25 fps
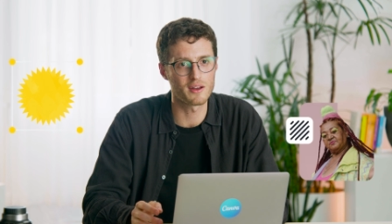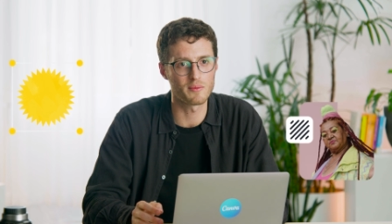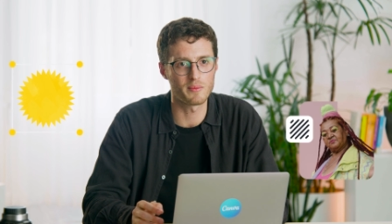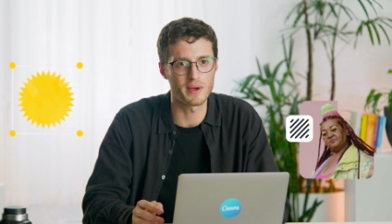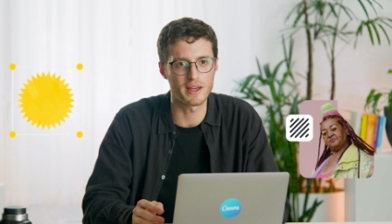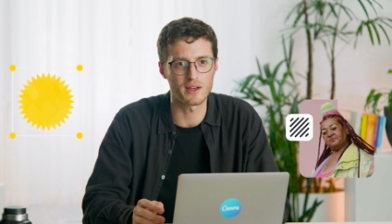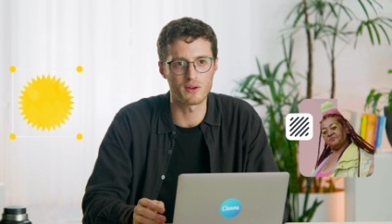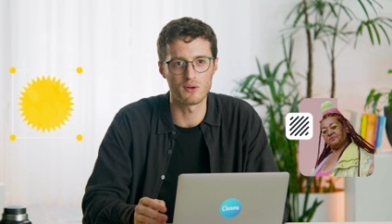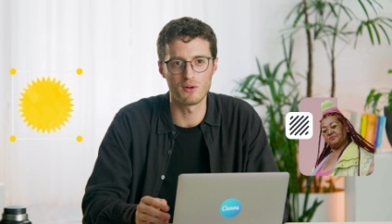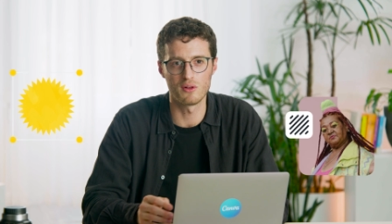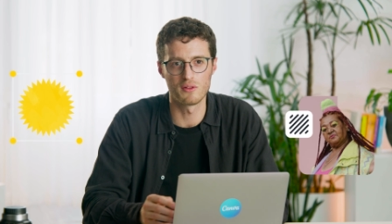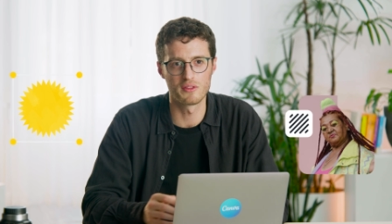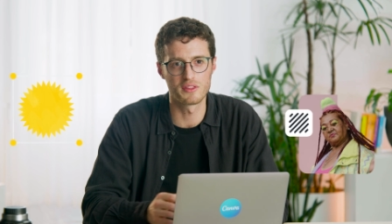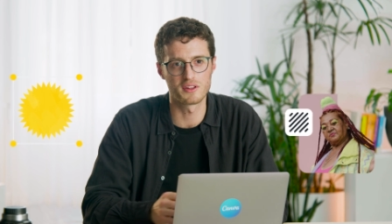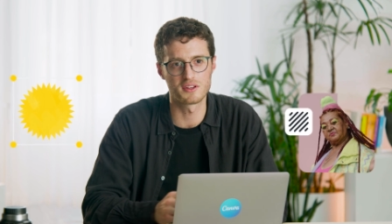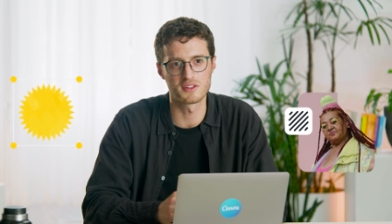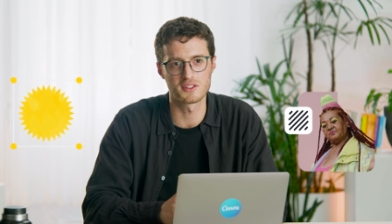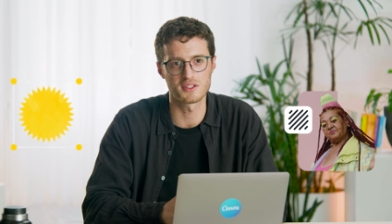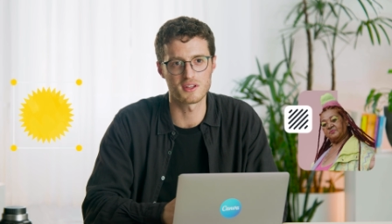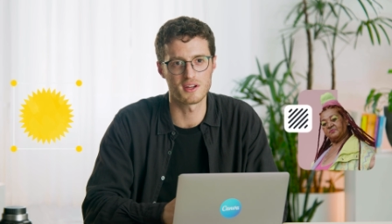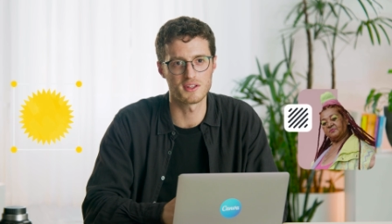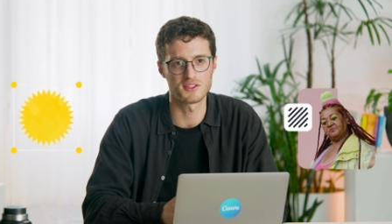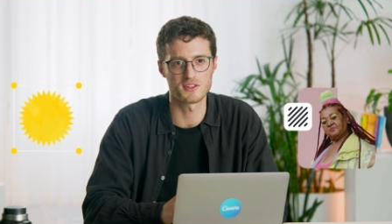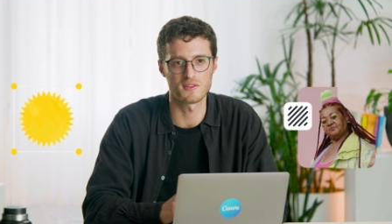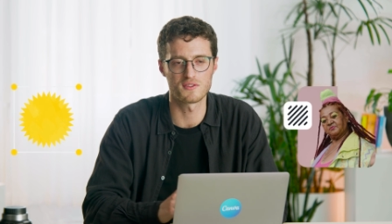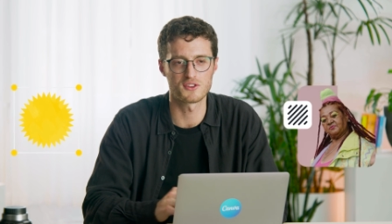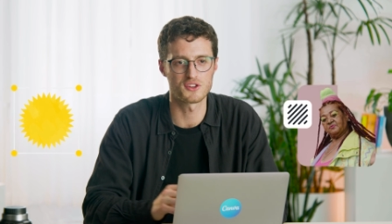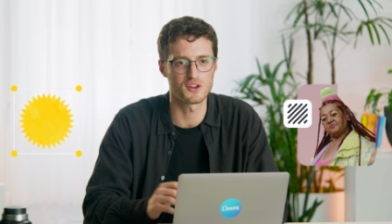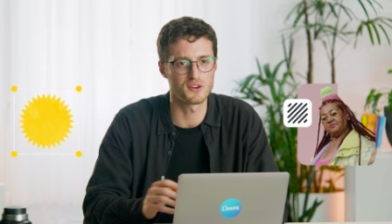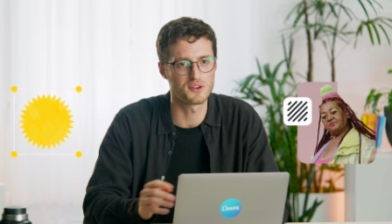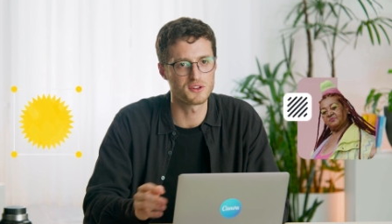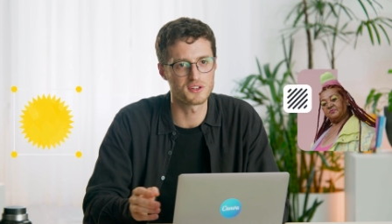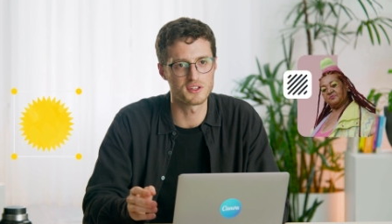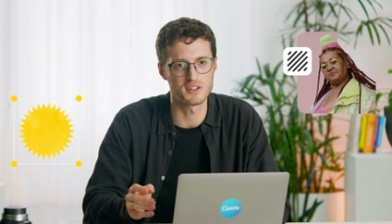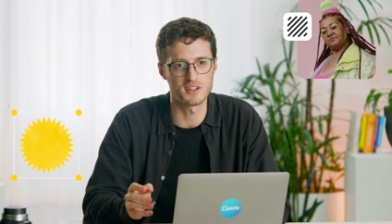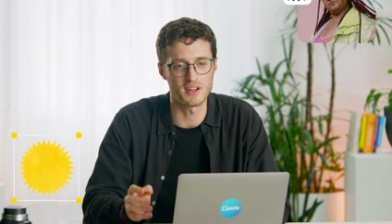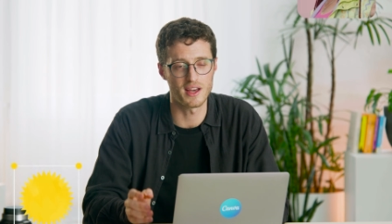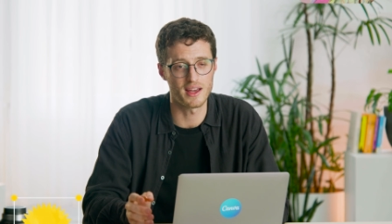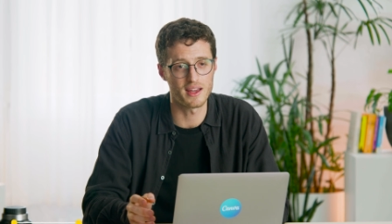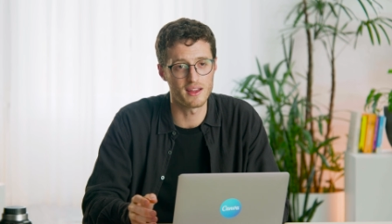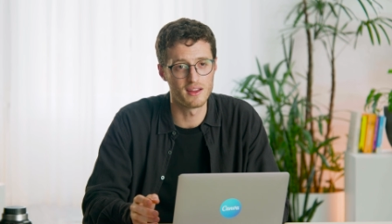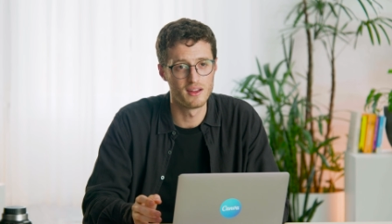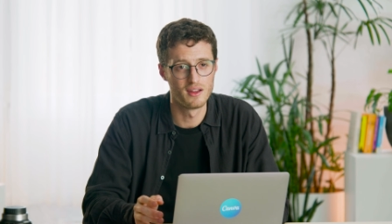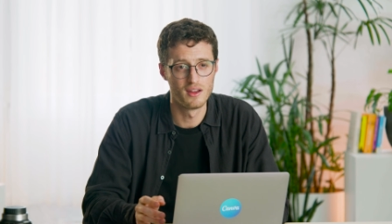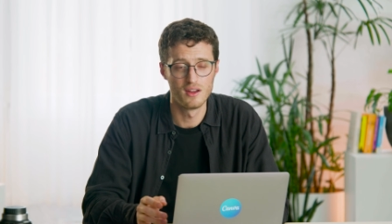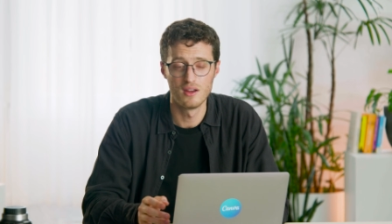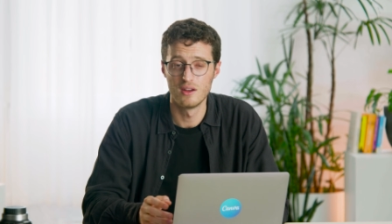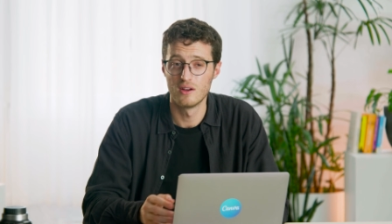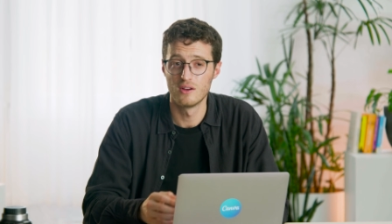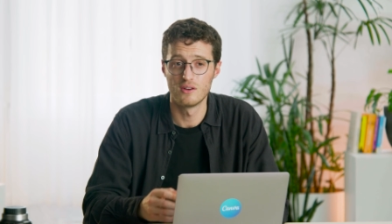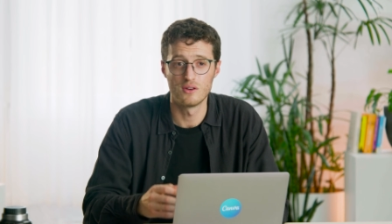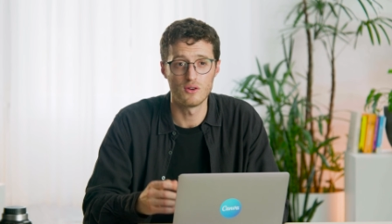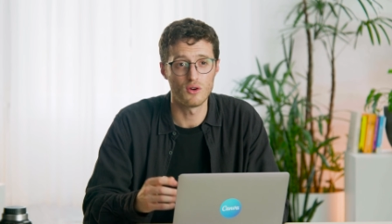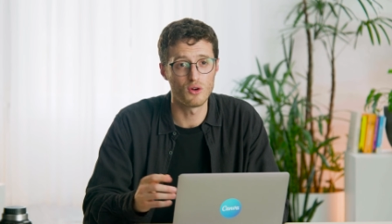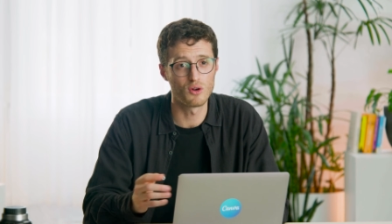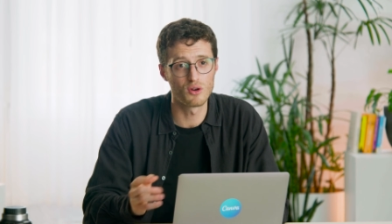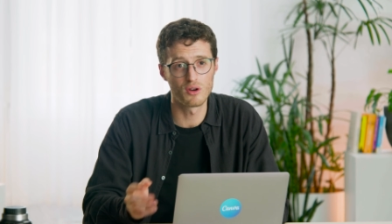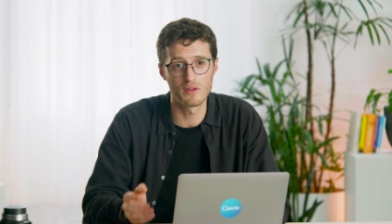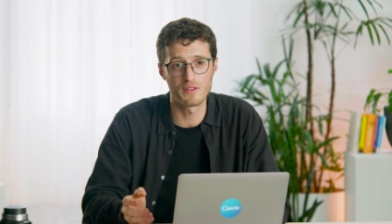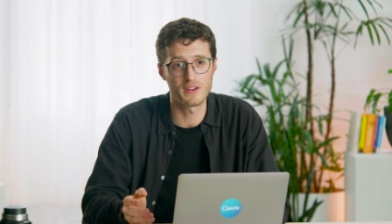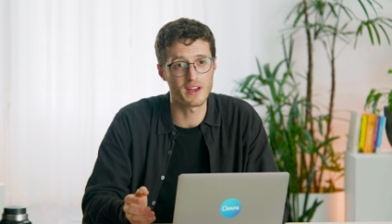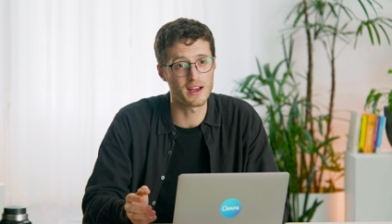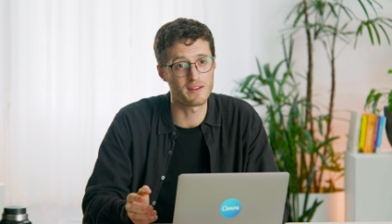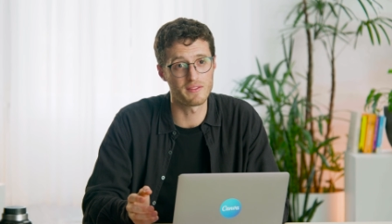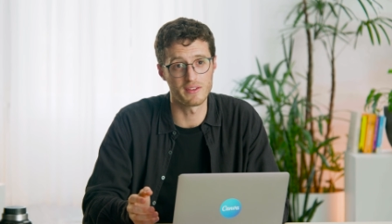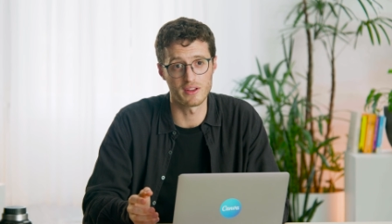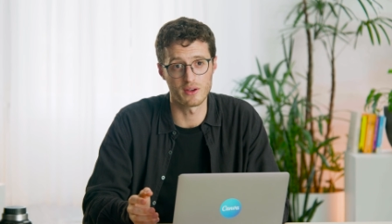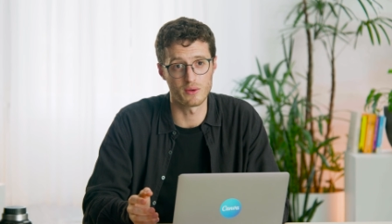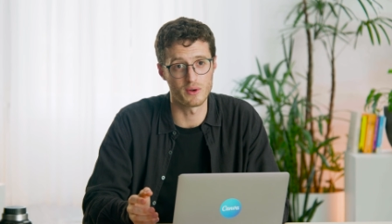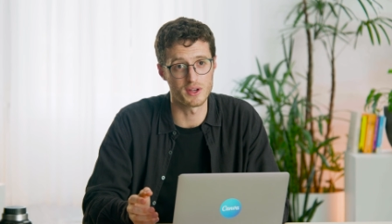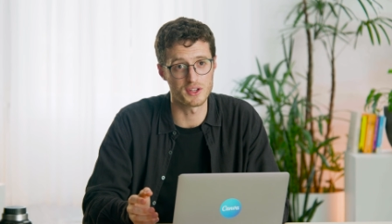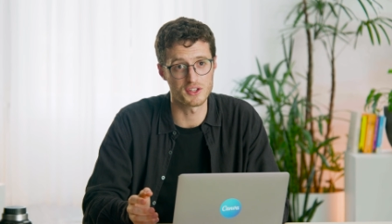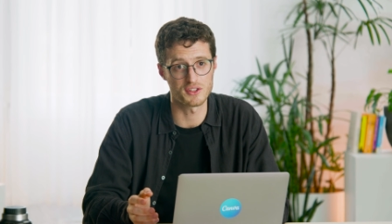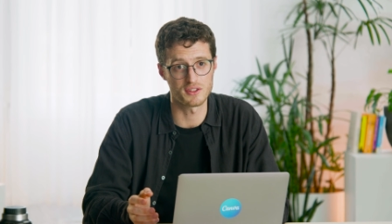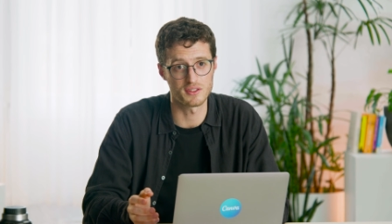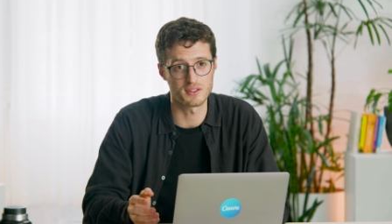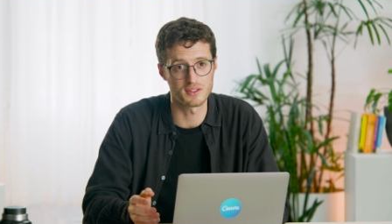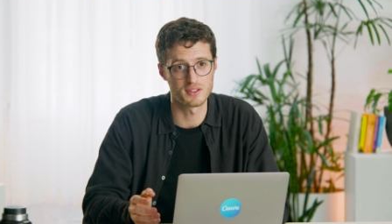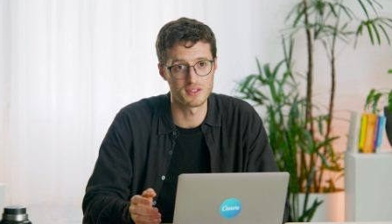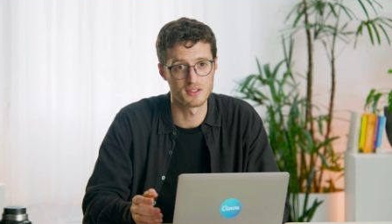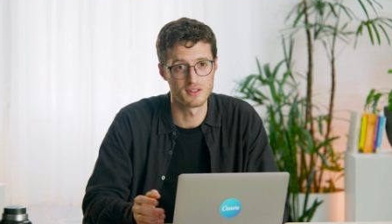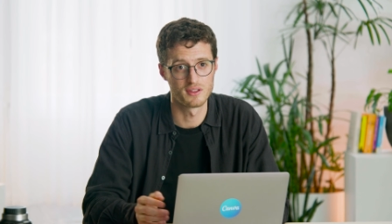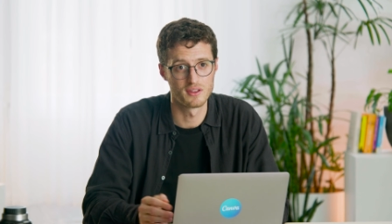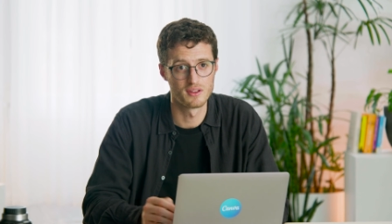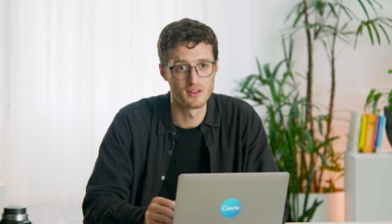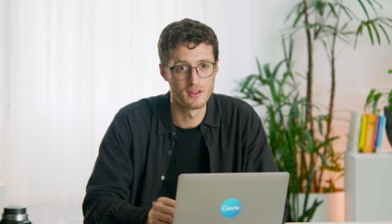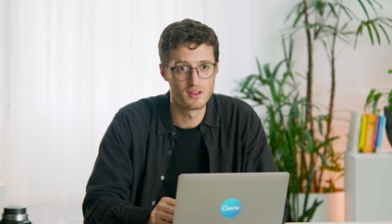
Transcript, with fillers: make all of the designs I've shown you today, or if you have any questions.